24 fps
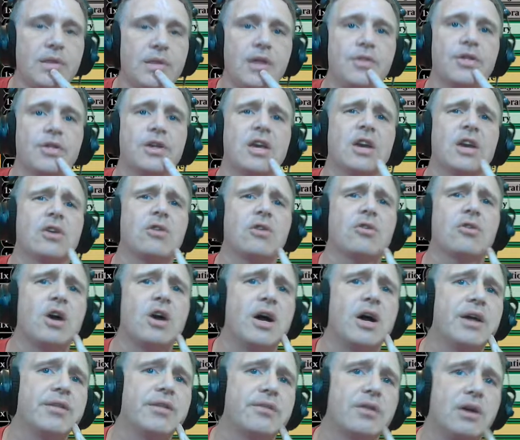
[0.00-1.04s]
kicker
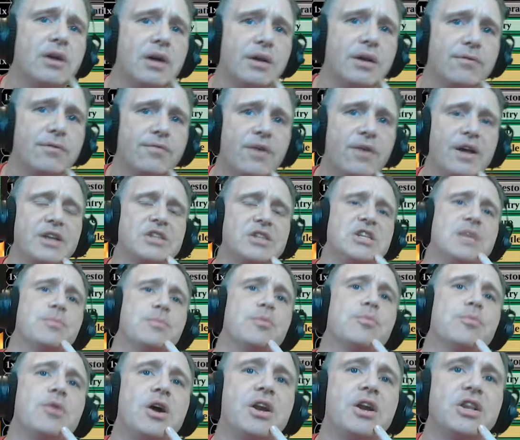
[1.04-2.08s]
cost on Vine
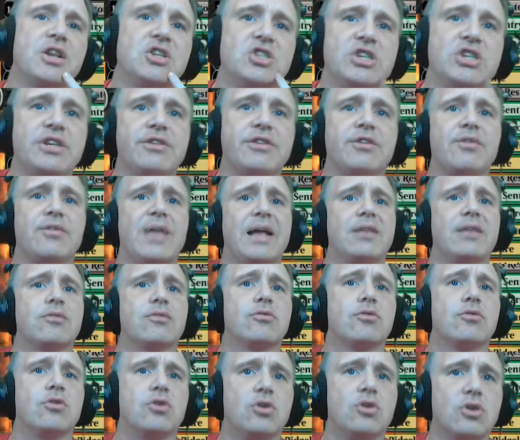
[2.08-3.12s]
Shaper Prodigy, so that's
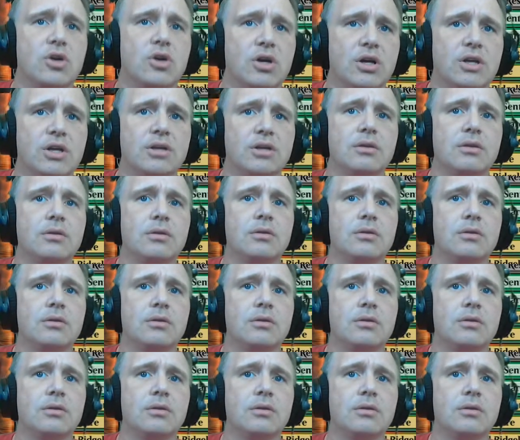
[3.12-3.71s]
good.